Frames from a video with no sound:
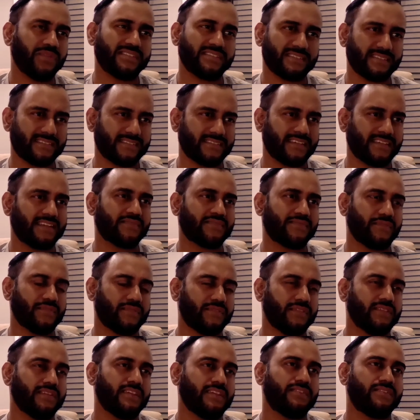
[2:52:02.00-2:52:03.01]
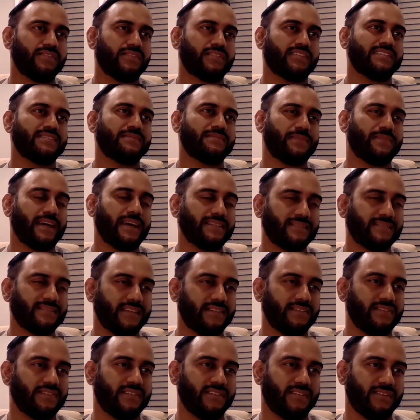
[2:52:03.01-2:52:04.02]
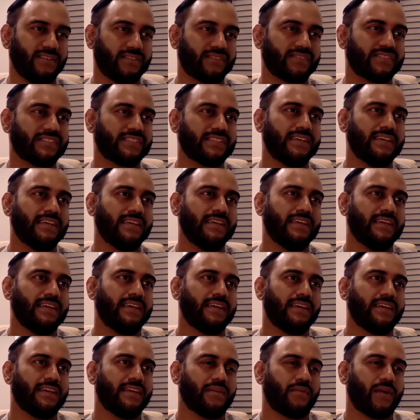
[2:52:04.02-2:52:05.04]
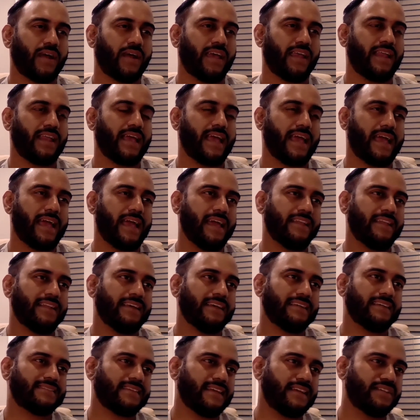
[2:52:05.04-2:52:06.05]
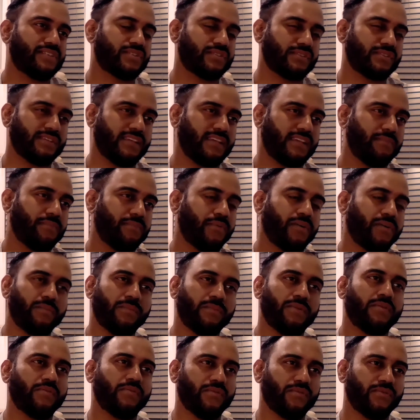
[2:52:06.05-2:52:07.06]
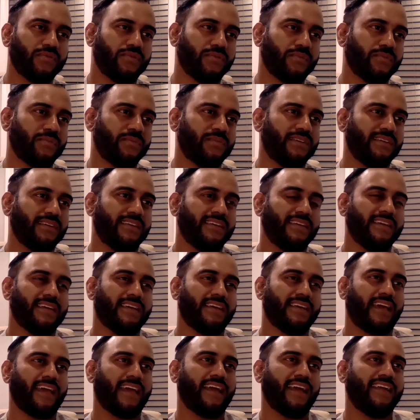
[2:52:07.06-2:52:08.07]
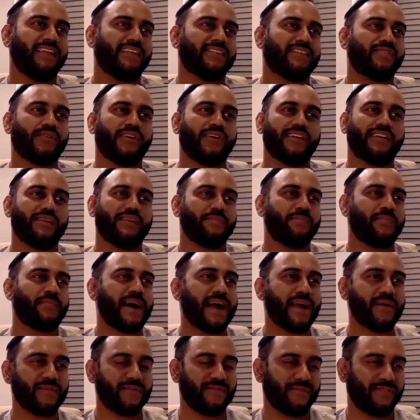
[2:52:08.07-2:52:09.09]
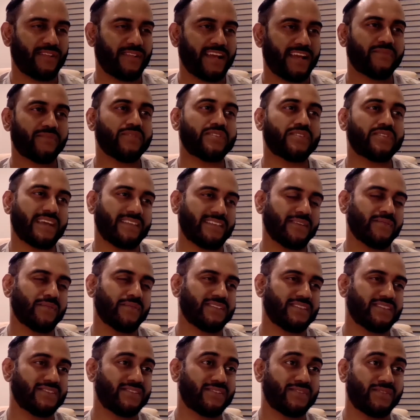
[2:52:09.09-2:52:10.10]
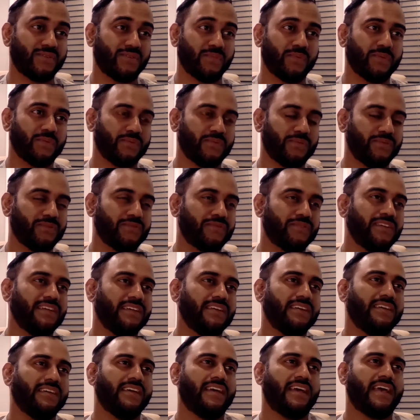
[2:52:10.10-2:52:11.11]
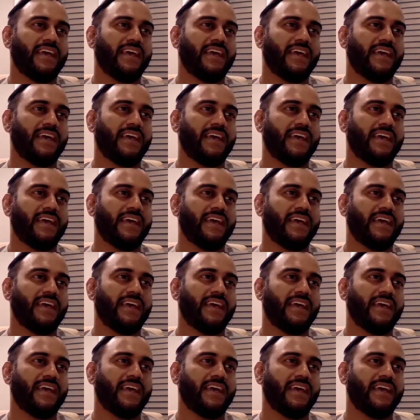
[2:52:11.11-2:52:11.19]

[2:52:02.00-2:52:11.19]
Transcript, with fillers: Apple was successful. He took his best engineers, right, and essentially put him in a room and created a pirate flag, which I think was a stupid move.